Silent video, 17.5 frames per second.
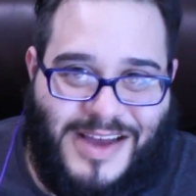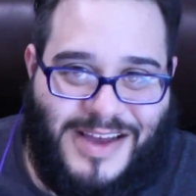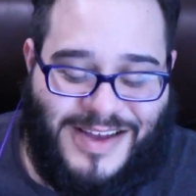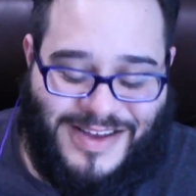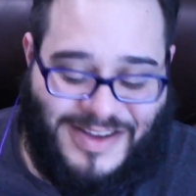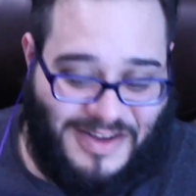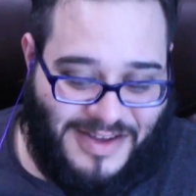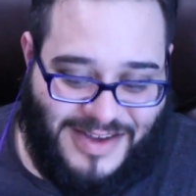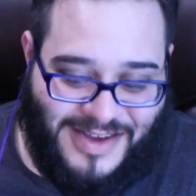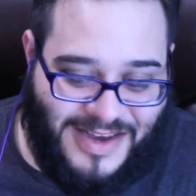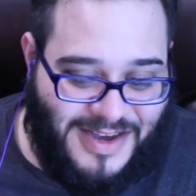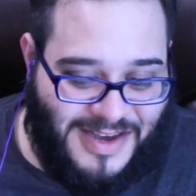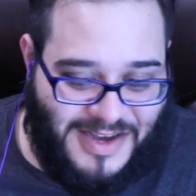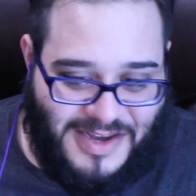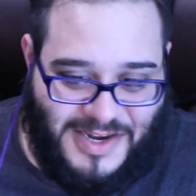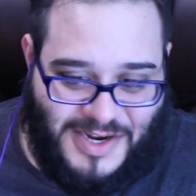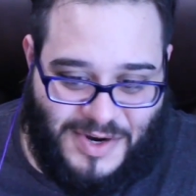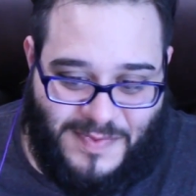uh,
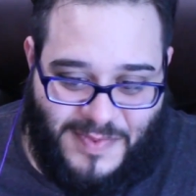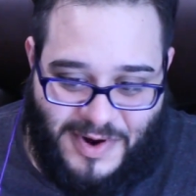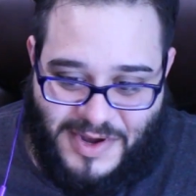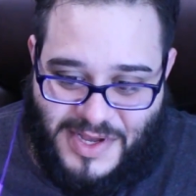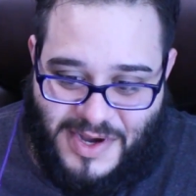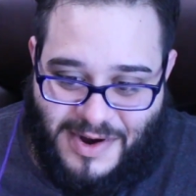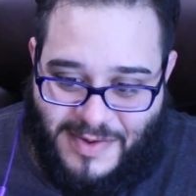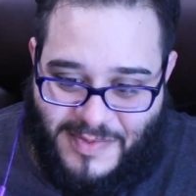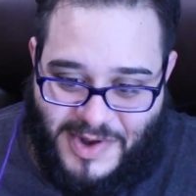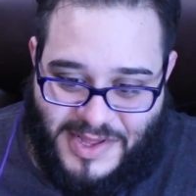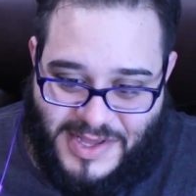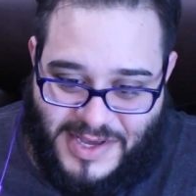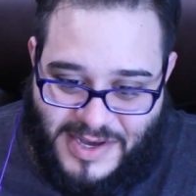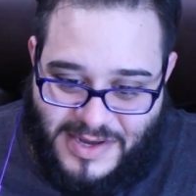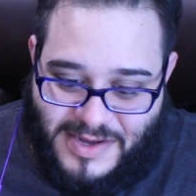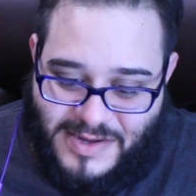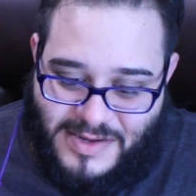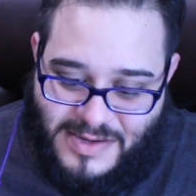should probably talk about
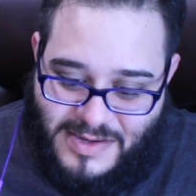that.